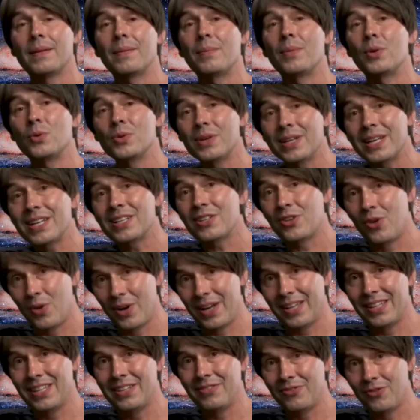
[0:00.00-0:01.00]
But within
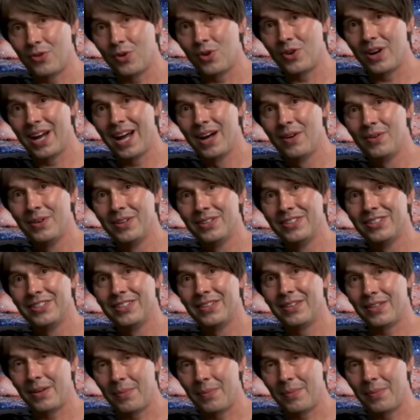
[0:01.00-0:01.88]
24 hours,